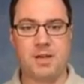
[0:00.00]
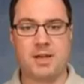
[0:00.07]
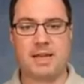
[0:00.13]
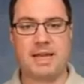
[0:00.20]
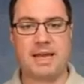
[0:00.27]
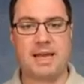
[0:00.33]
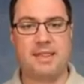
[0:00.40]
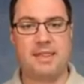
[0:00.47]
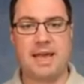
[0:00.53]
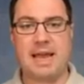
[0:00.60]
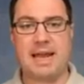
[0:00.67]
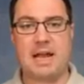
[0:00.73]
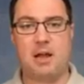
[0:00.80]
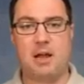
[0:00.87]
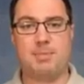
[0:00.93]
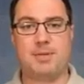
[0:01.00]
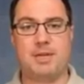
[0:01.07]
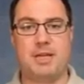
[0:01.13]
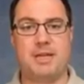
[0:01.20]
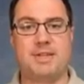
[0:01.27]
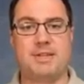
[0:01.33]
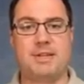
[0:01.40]
Again, that
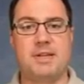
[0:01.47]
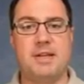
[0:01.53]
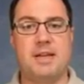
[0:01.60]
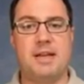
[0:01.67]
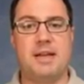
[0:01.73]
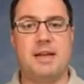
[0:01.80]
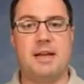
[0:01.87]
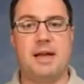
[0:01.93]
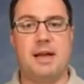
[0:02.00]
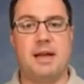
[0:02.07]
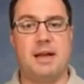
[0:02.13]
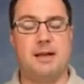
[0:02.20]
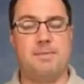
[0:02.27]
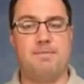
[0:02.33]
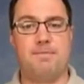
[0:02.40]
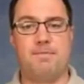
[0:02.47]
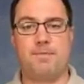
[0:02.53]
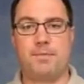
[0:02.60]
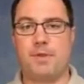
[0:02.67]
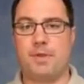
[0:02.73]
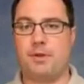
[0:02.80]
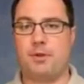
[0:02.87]
helps us
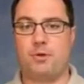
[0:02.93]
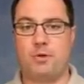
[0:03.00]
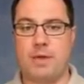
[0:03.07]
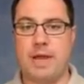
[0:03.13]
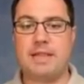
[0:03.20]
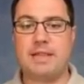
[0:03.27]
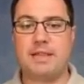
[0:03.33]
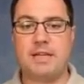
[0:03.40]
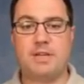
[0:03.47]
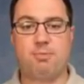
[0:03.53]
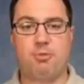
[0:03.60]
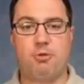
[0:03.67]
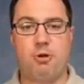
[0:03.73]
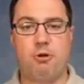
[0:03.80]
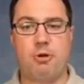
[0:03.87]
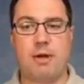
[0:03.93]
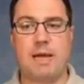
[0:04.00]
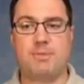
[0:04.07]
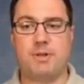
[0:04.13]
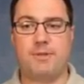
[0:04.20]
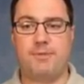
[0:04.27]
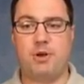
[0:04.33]
create these
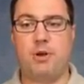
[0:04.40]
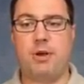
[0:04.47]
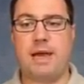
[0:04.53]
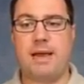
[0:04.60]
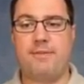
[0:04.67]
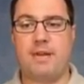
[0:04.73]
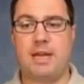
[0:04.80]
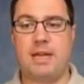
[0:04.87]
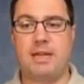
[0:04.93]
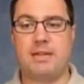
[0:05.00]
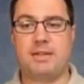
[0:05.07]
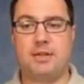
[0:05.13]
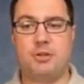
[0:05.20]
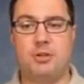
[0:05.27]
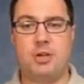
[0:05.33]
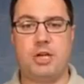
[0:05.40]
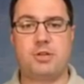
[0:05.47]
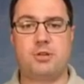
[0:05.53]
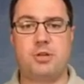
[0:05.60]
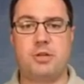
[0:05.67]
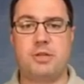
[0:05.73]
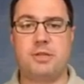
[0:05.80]
programs. If you have any
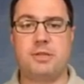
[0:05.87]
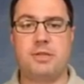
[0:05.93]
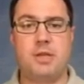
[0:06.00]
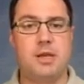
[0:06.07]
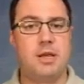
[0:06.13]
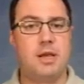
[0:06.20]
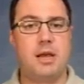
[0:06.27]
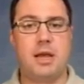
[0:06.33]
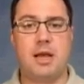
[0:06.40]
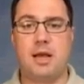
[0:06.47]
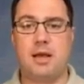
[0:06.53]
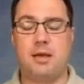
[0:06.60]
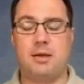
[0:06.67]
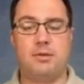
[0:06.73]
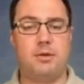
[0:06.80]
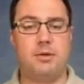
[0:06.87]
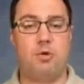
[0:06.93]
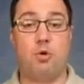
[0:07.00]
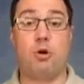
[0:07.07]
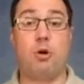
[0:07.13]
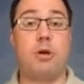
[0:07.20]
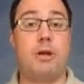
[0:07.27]
suggestions
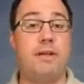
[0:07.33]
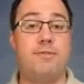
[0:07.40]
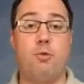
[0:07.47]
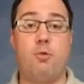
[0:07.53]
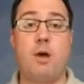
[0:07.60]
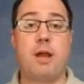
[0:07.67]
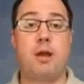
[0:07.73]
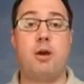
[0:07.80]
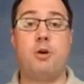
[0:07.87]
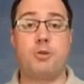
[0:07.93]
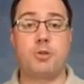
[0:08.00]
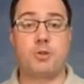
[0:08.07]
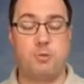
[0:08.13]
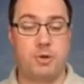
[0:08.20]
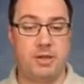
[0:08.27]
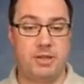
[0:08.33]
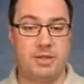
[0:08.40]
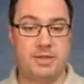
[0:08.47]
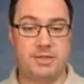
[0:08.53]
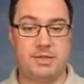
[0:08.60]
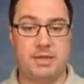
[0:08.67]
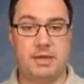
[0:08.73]
or even want to host one of
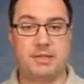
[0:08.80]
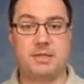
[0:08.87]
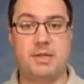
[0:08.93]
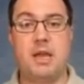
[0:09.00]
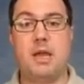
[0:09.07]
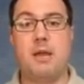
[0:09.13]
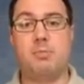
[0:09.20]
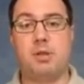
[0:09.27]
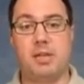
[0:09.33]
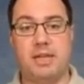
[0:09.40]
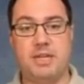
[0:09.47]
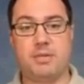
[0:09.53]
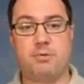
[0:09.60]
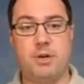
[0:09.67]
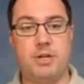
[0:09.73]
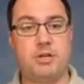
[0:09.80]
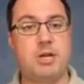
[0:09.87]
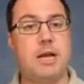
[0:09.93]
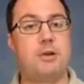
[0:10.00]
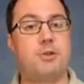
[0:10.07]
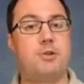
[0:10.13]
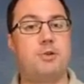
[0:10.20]
these things, please reach
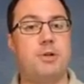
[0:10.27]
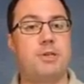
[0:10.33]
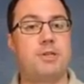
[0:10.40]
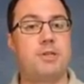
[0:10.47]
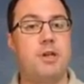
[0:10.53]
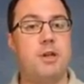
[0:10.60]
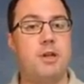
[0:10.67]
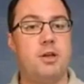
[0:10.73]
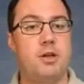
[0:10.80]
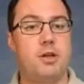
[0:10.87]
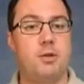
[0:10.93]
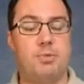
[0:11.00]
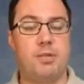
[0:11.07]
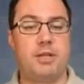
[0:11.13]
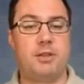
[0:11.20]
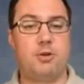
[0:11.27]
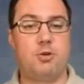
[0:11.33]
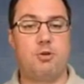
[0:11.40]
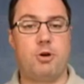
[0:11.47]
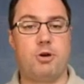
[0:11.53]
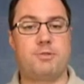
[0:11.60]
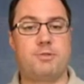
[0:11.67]
out to us, complete the
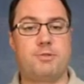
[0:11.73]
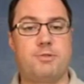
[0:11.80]
course.